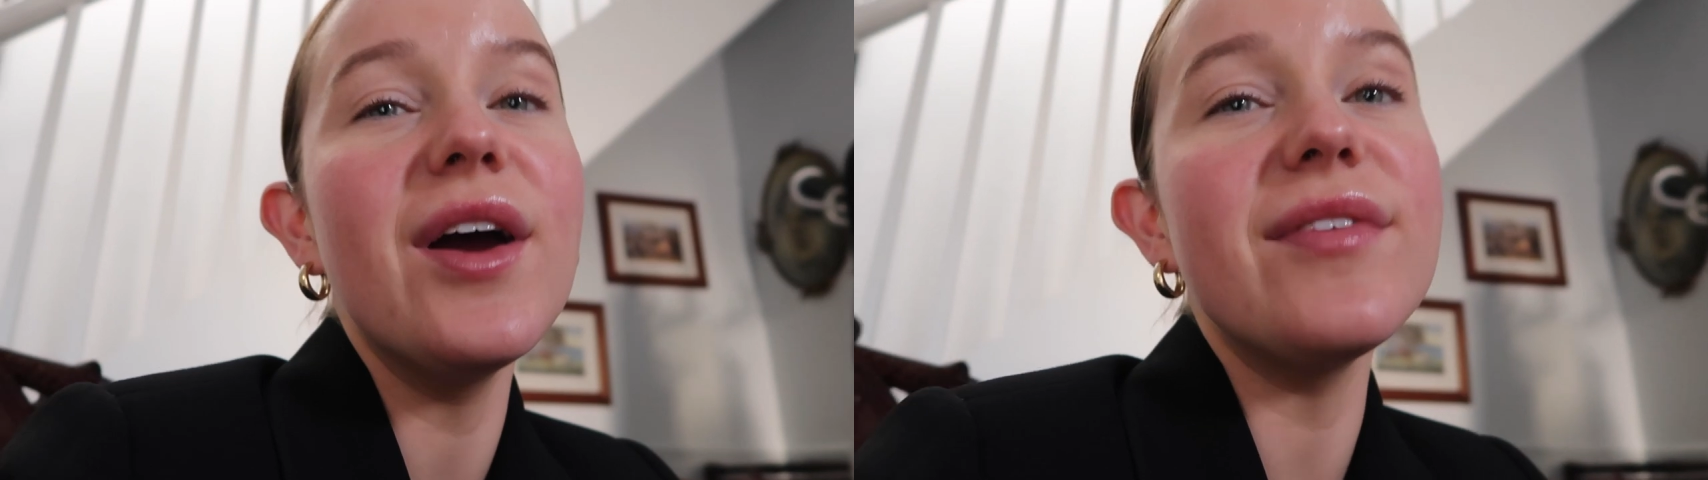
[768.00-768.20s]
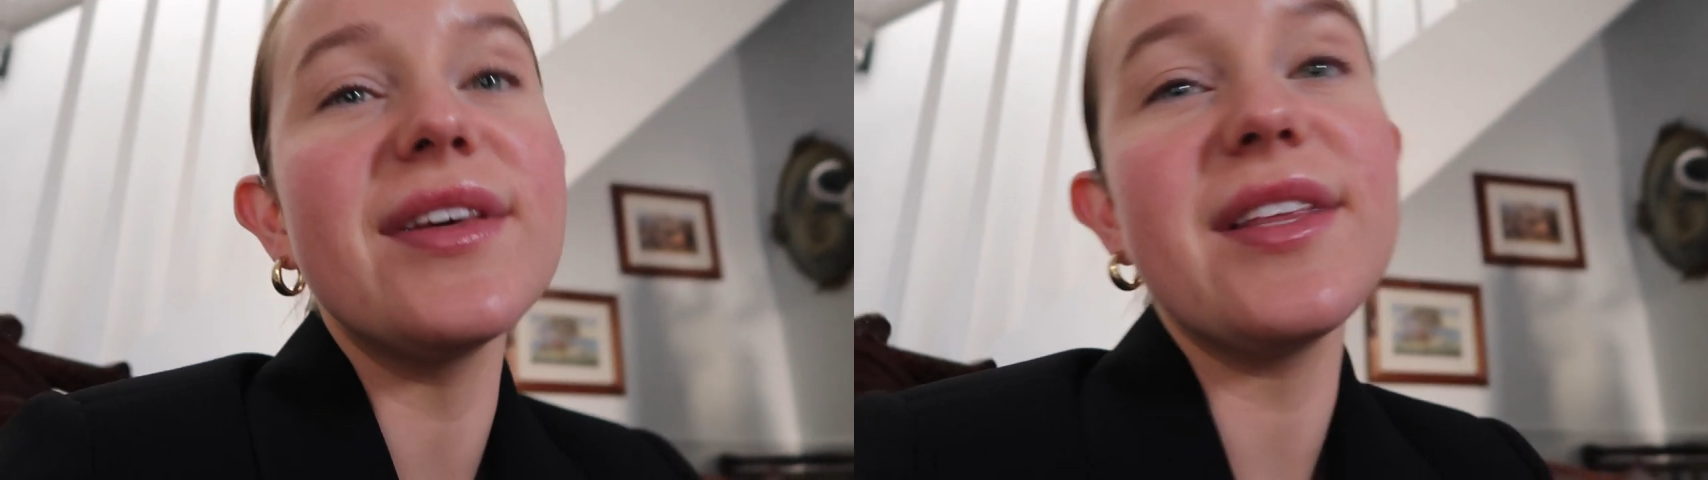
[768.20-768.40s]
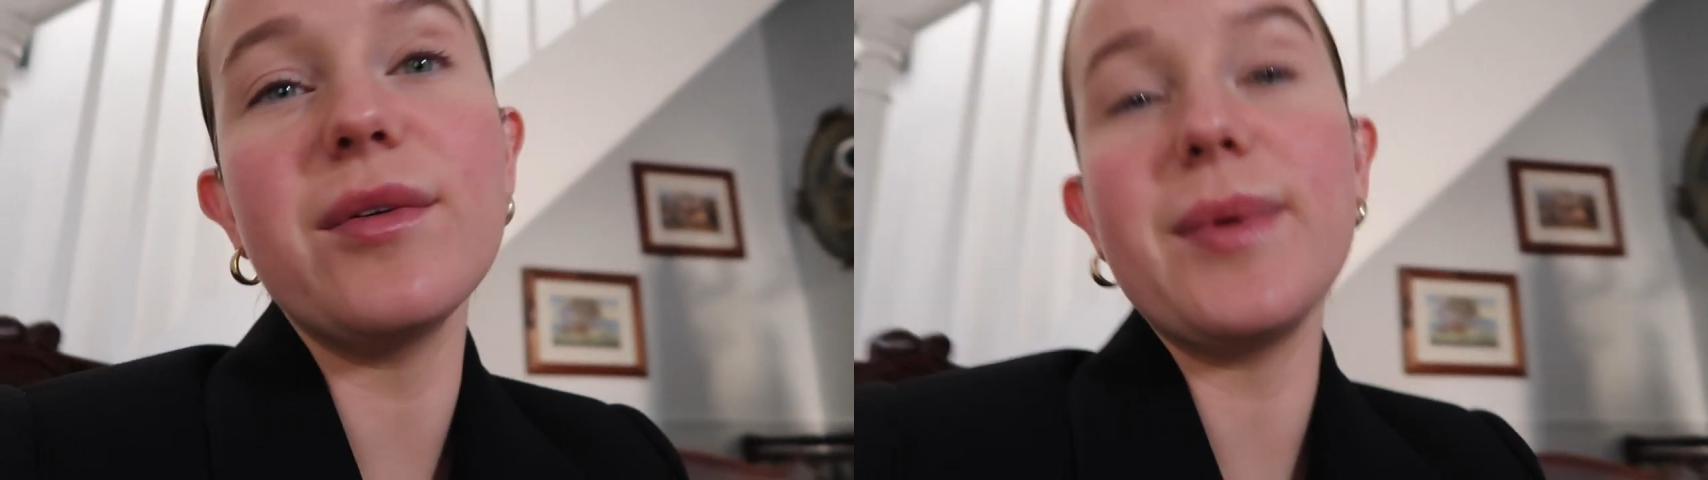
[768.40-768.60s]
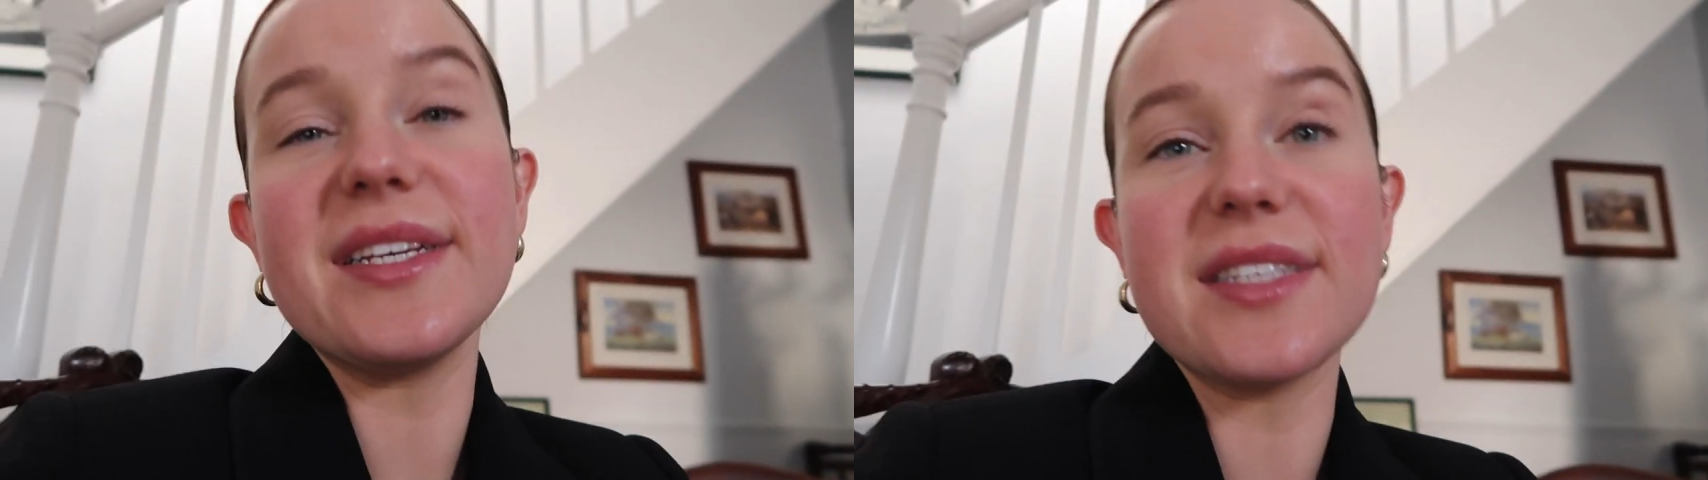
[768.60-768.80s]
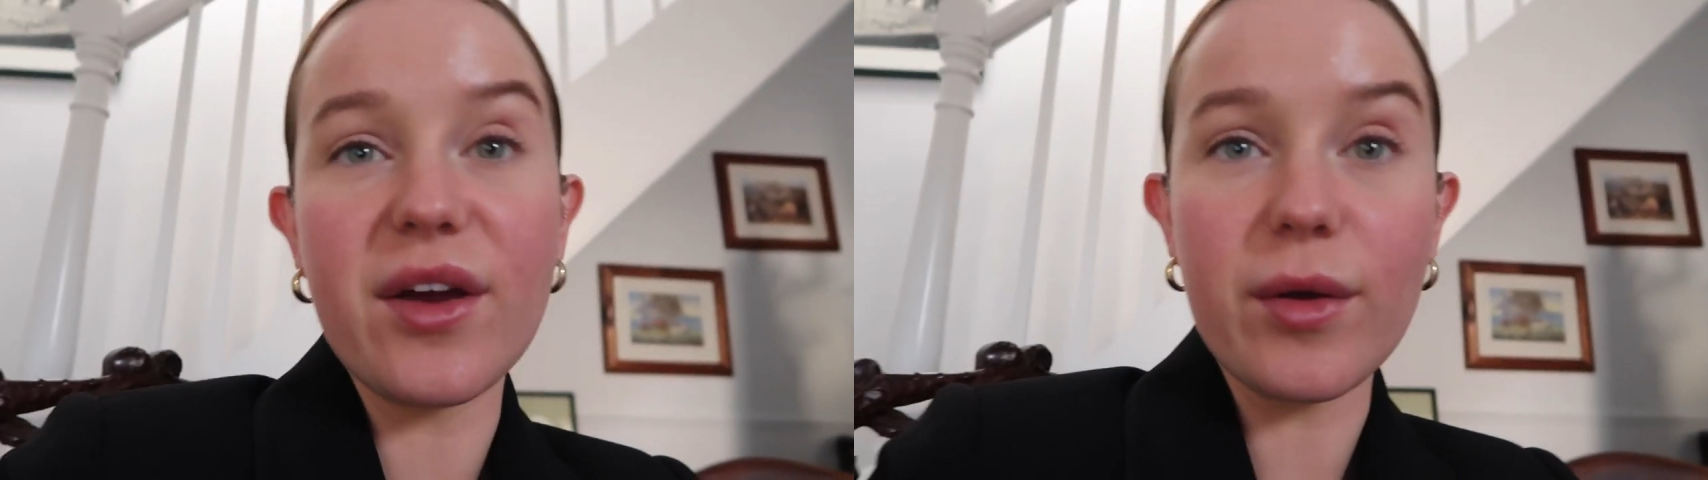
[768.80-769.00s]
Hopefully there'll be
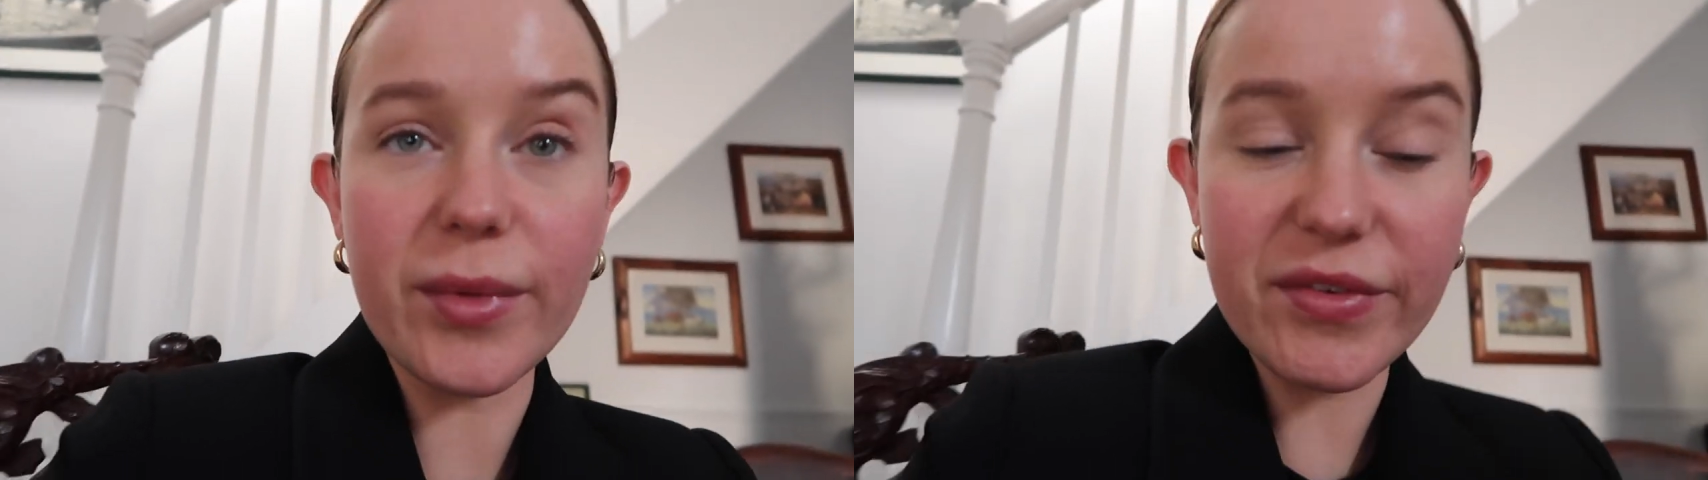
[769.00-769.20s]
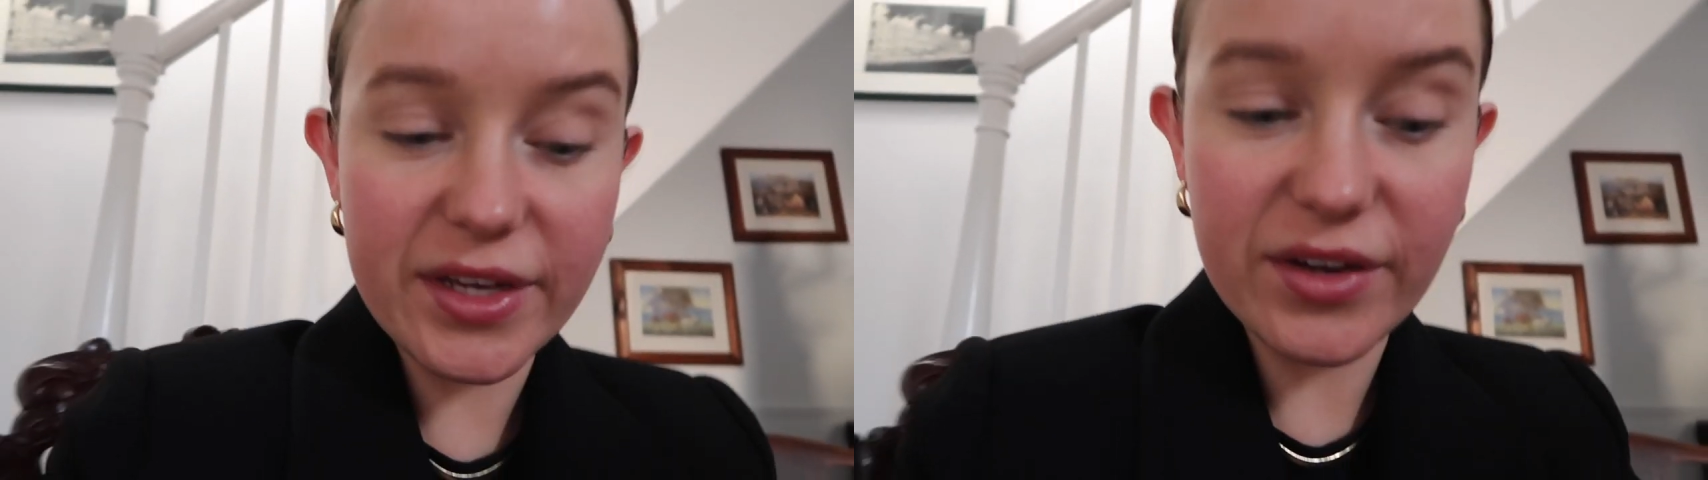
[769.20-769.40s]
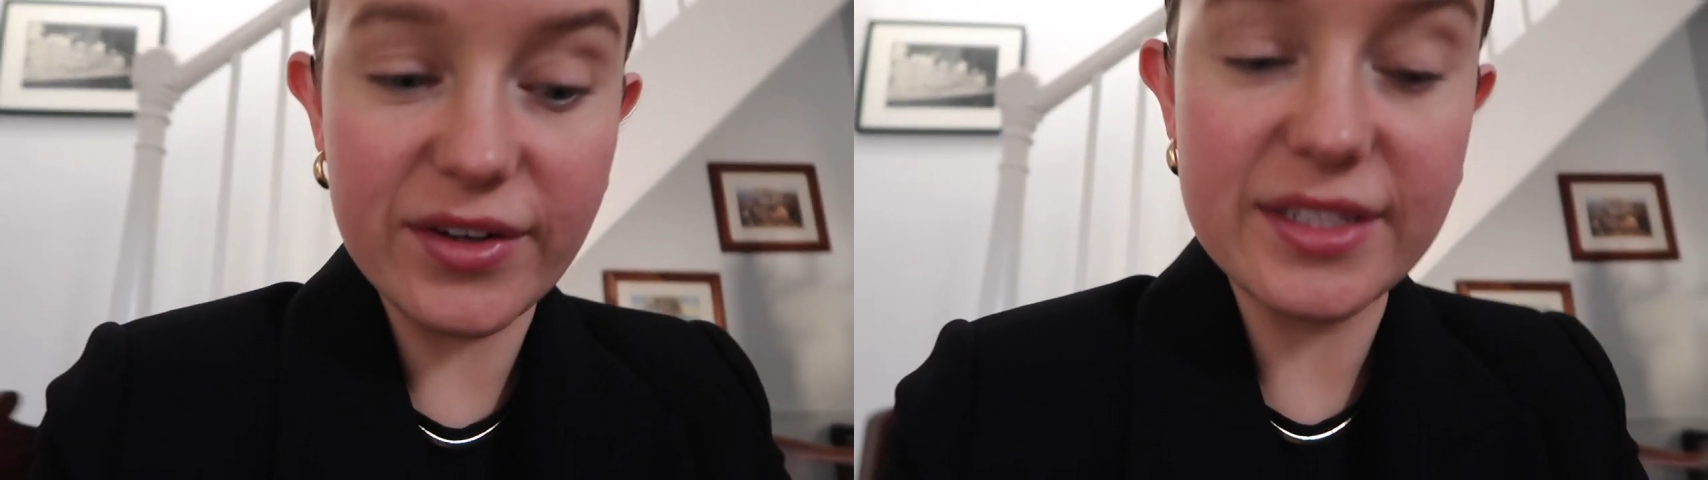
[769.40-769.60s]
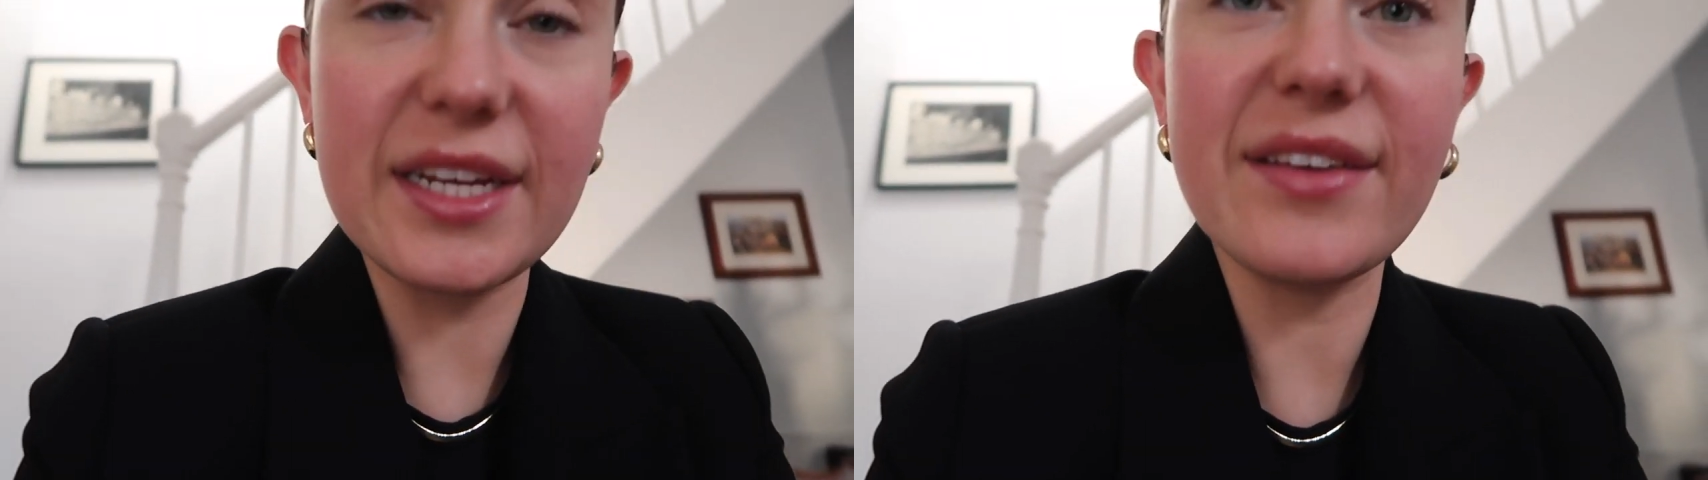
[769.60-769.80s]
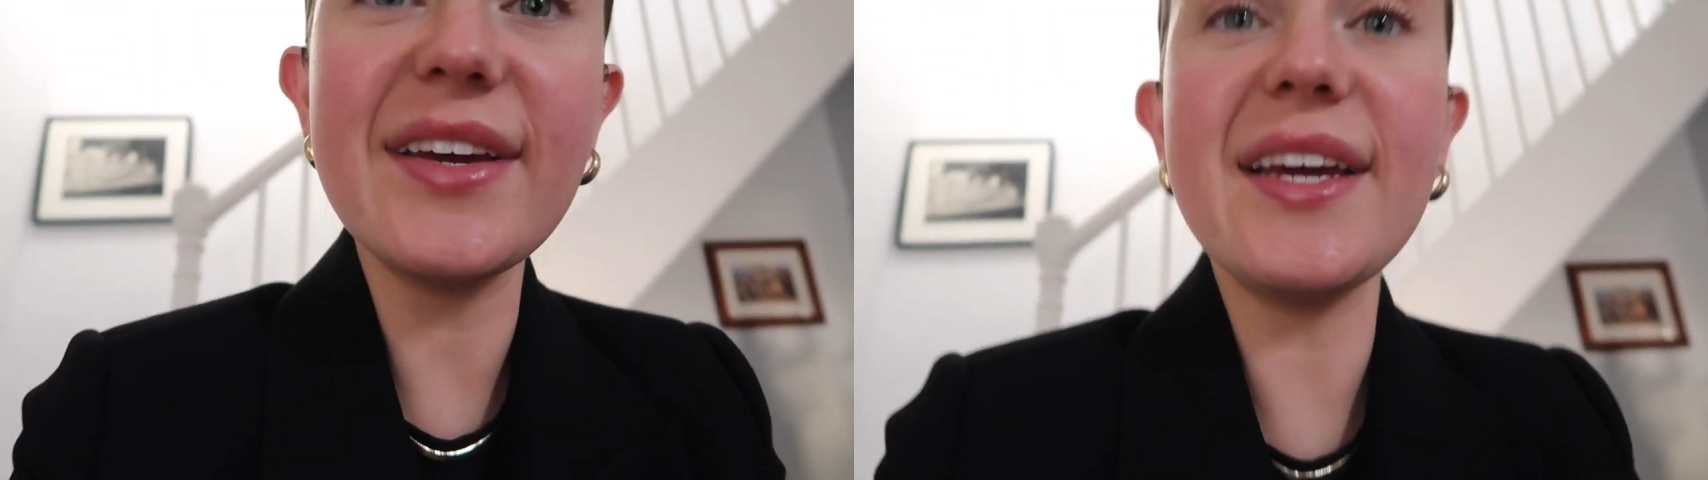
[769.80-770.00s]
a scary movie on
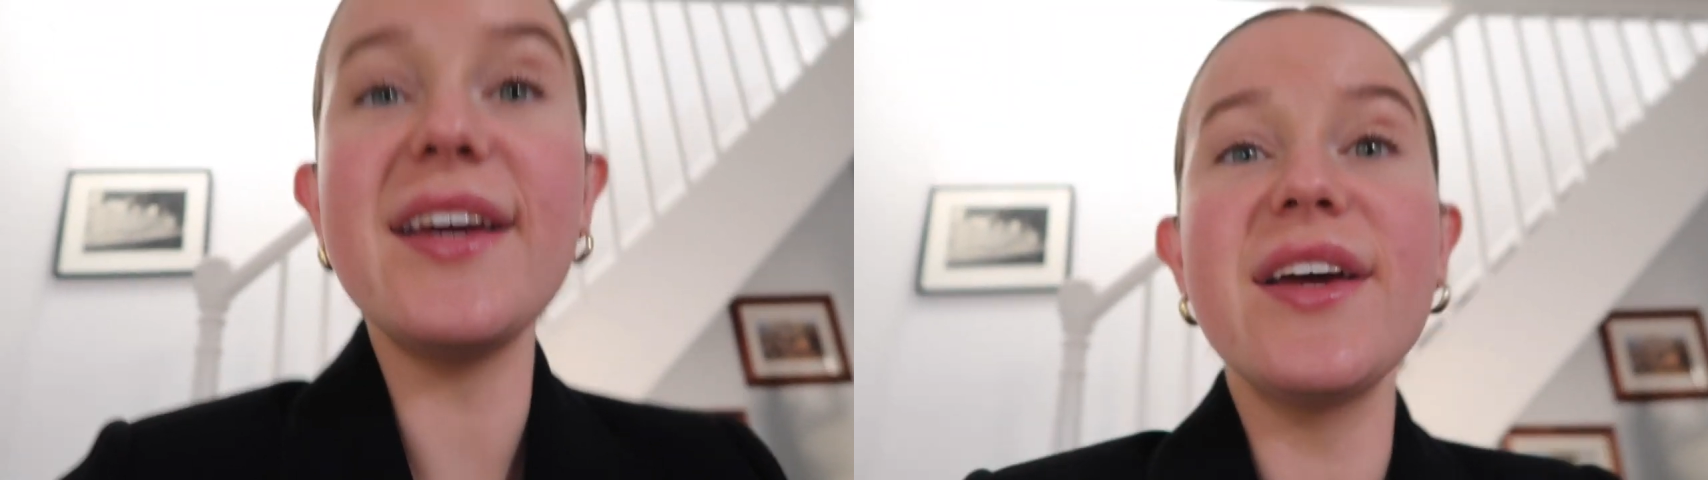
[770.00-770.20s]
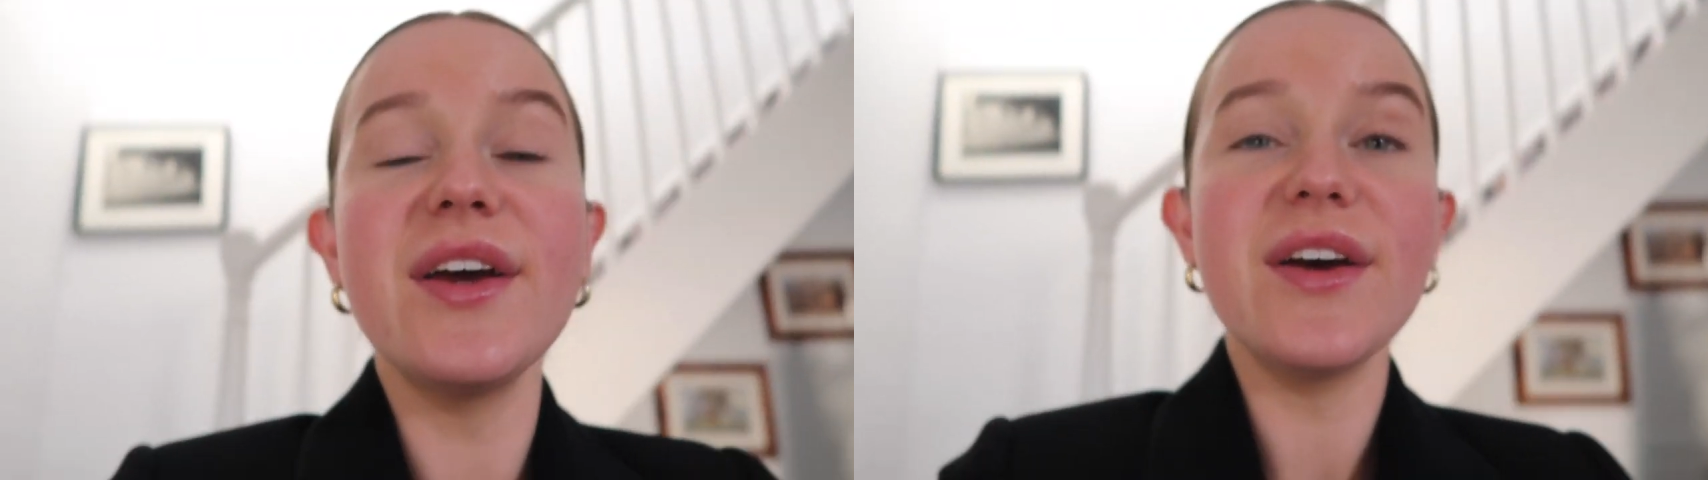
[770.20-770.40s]
T V